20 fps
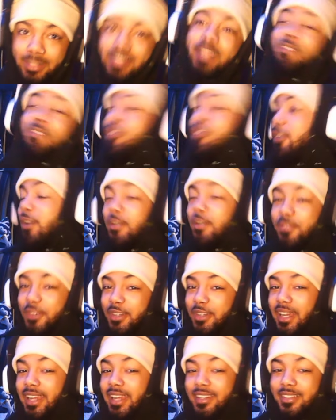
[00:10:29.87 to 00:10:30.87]
Like, for
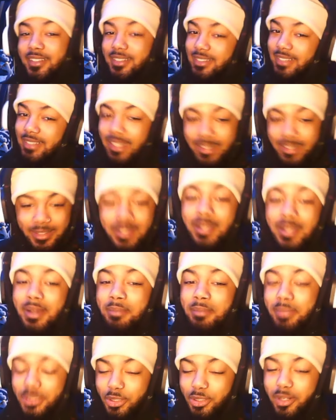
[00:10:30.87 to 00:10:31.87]
real, I go, like,
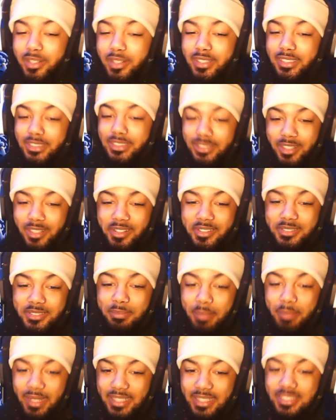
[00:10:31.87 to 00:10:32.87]
majority of songs,
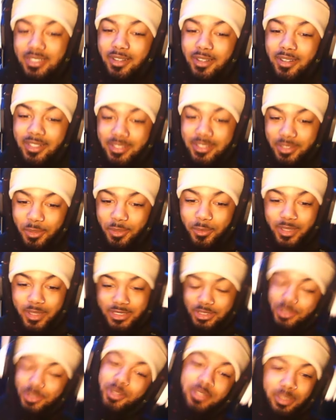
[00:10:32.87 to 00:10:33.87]
beats are the
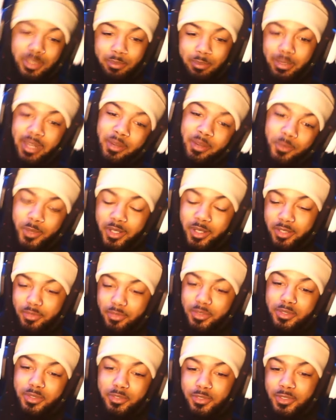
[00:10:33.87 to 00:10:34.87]
ones doing the main work,
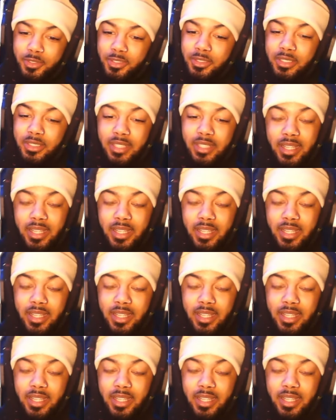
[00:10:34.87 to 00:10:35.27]
for real.